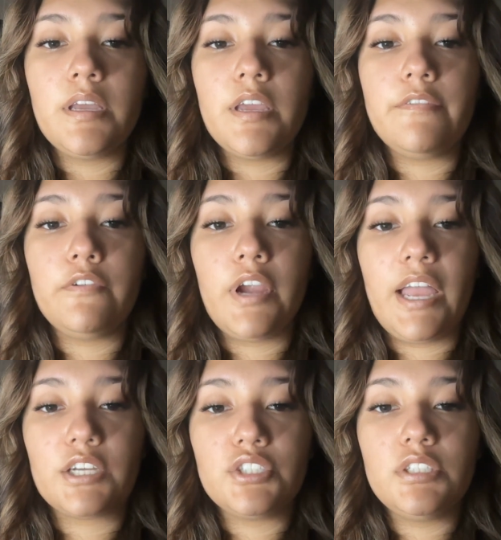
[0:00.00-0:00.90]
If our
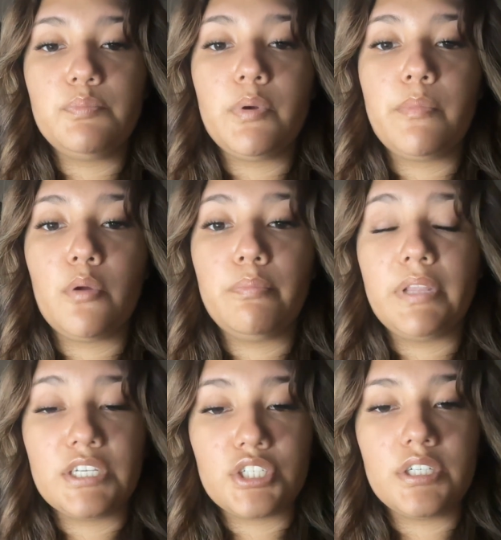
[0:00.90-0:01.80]
actions promote
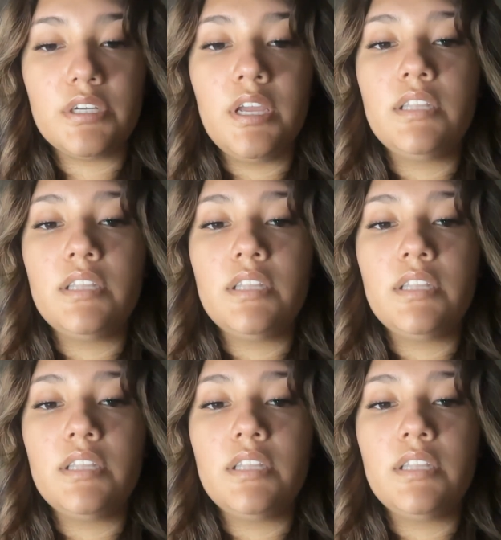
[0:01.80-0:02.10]
pleasure,